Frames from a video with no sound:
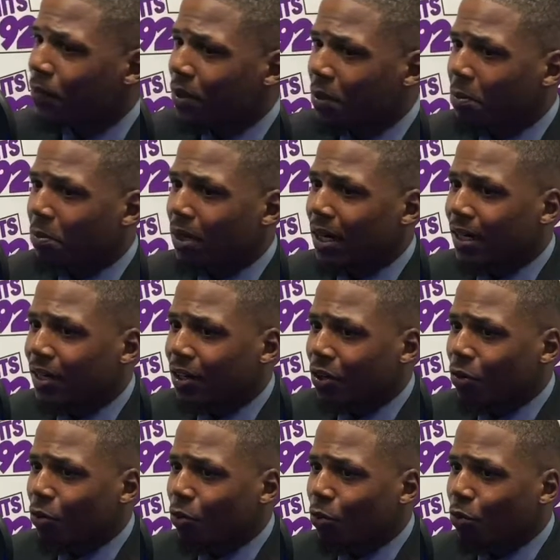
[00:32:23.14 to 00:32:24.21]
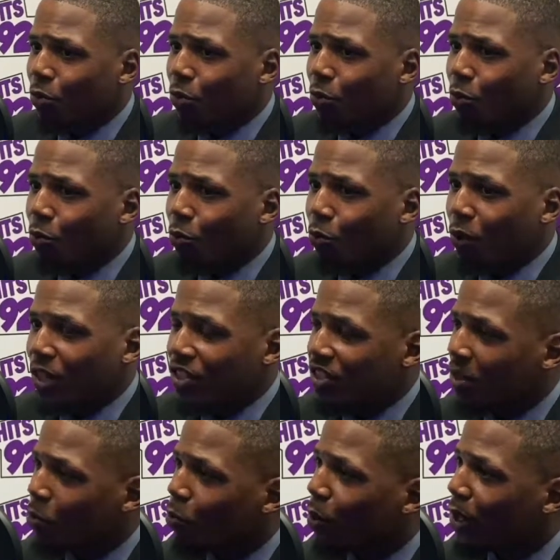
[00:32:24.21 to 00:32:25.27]
But when
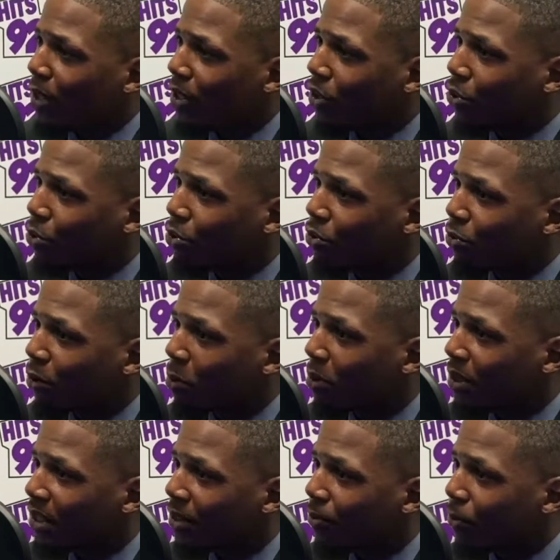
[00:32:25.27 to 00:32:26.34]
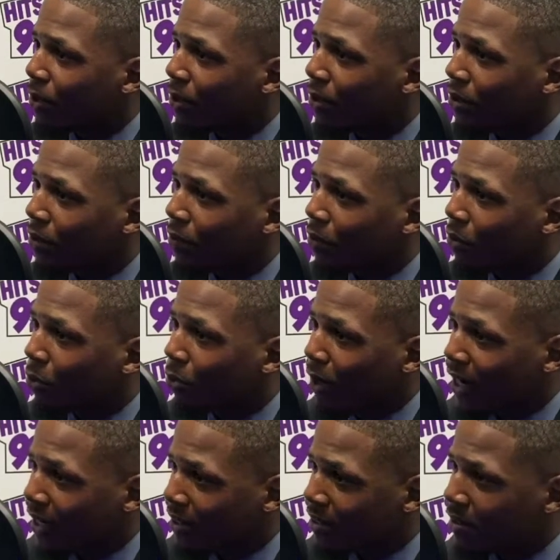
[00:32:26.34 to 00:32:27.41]
someone who's from a different
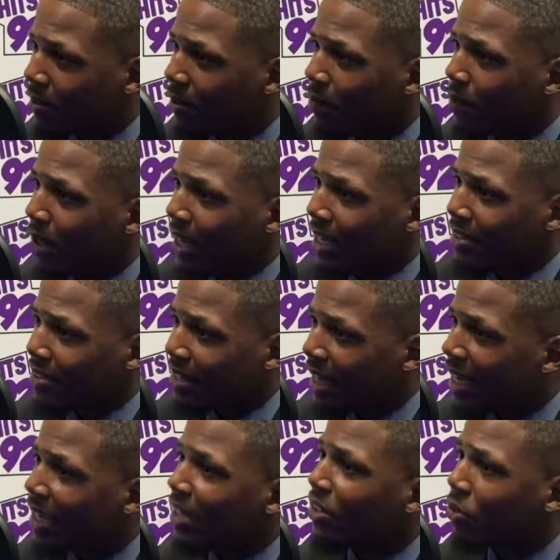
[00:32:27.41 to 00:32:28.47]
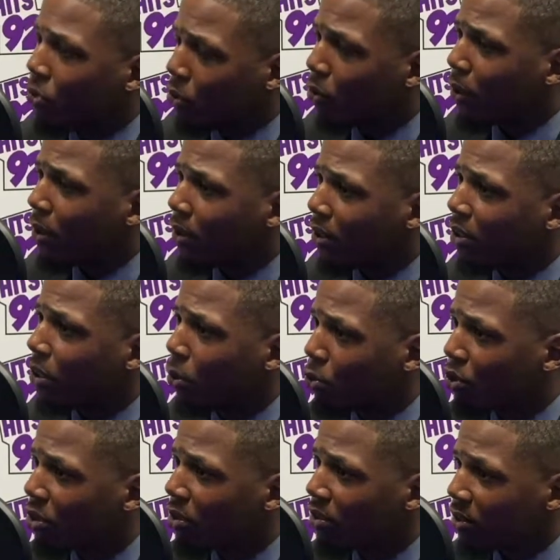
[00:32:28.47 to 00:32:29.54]
race has taken on the
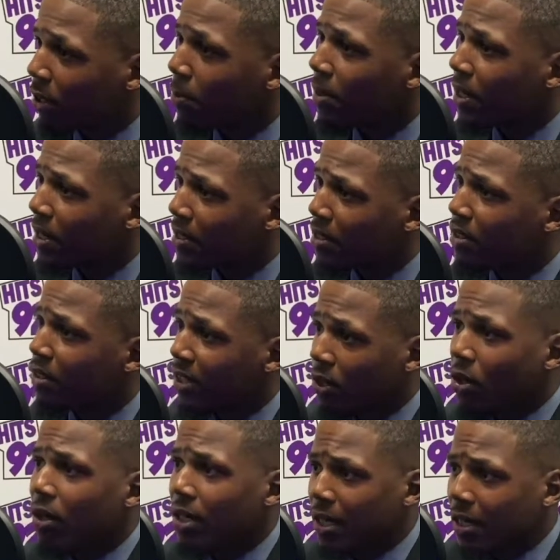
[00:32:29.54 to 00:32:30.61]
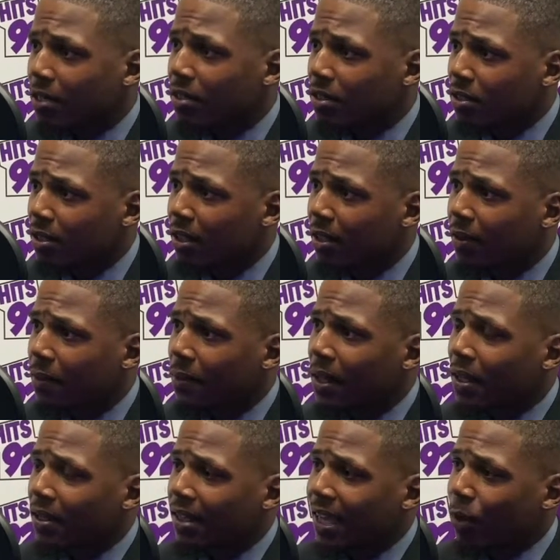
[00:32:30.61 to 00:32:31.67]
notion subconsciously or consciously
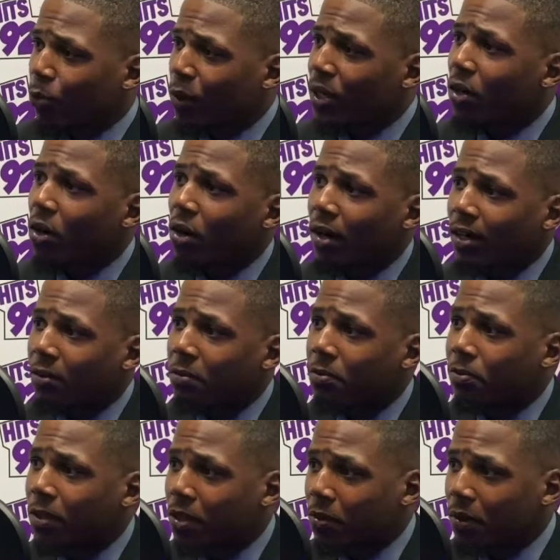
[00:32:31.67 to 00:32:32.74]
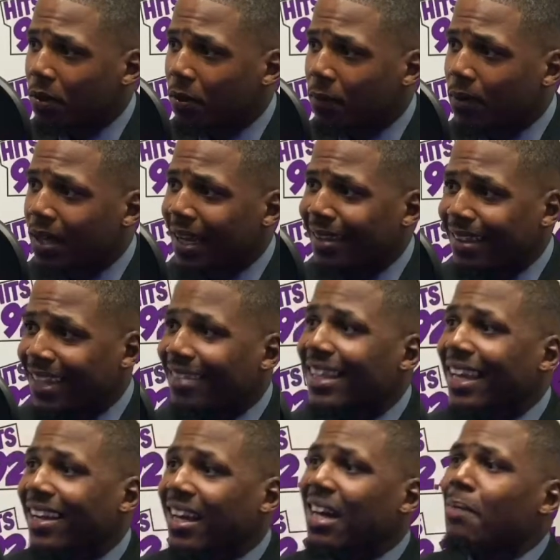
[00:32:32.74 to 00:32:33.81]
that we are inferior, and then
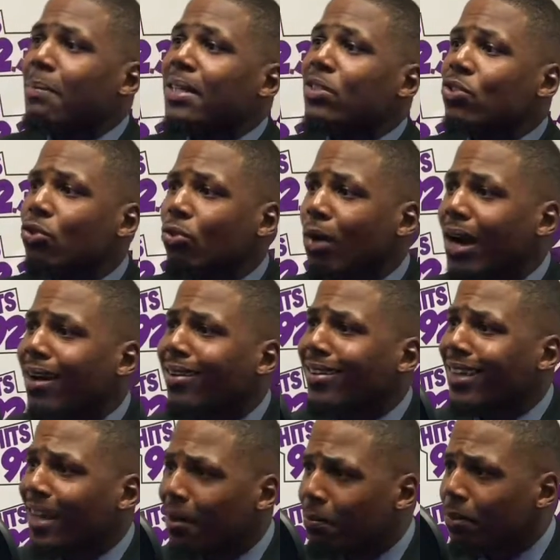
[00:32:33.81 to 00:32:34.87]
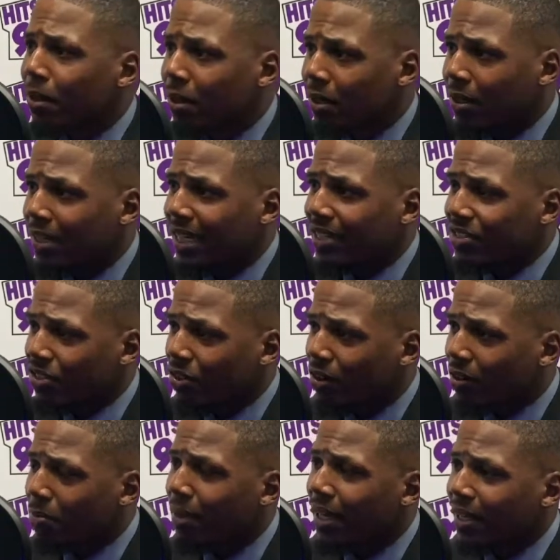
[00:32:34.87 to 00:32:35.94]
they come into our neighborhood and
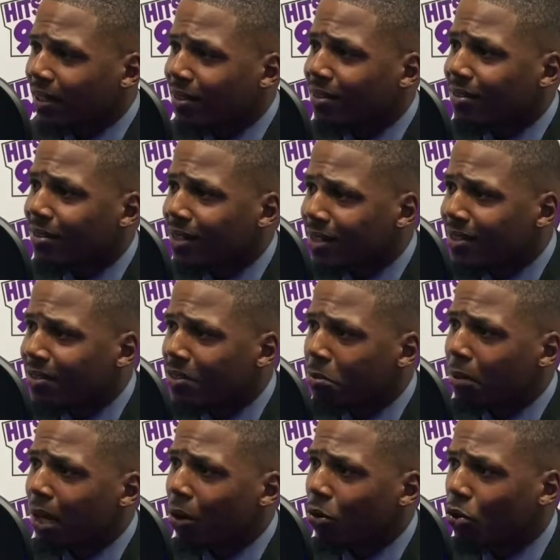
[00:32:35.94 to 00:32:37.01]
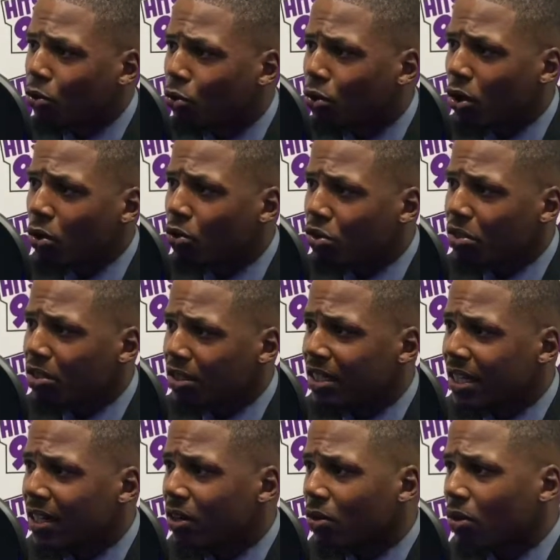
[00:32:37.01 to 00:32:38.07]
start making decisions about who goes to
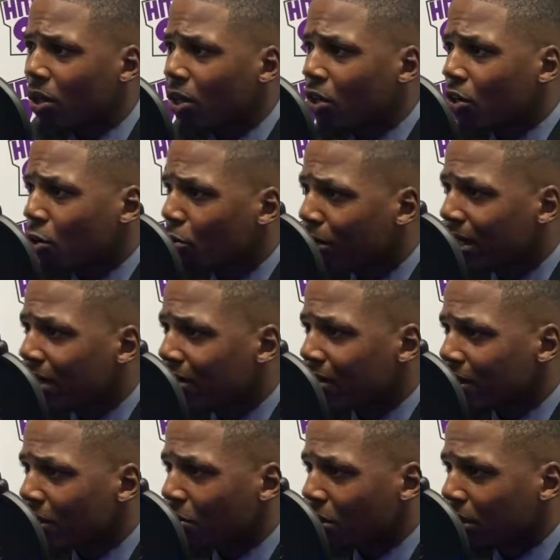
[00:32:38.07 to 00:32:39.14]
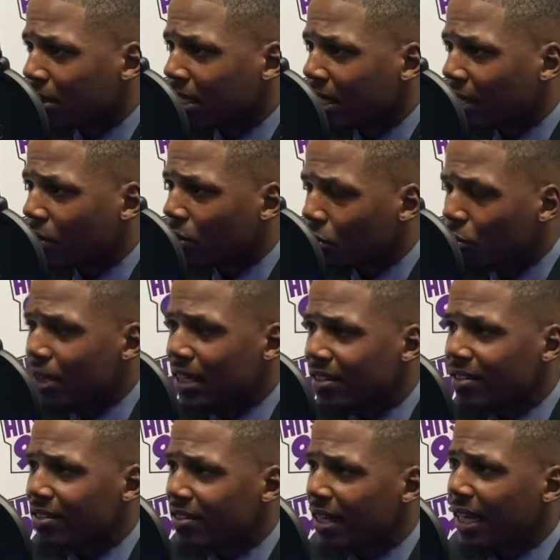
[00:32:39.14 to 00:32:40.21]
jail, who doesn't go to jail, who
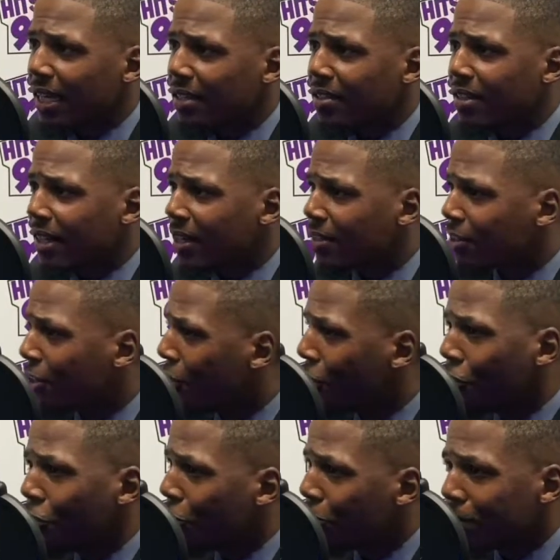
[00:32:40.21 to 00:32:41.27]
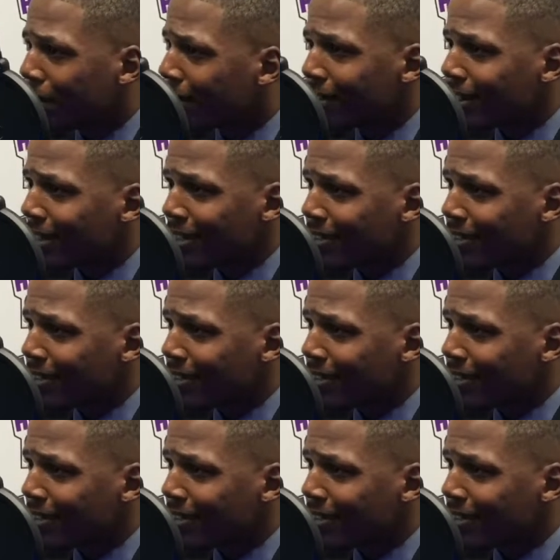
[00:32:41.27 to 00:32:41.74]
gets a second chance, who doesn't get a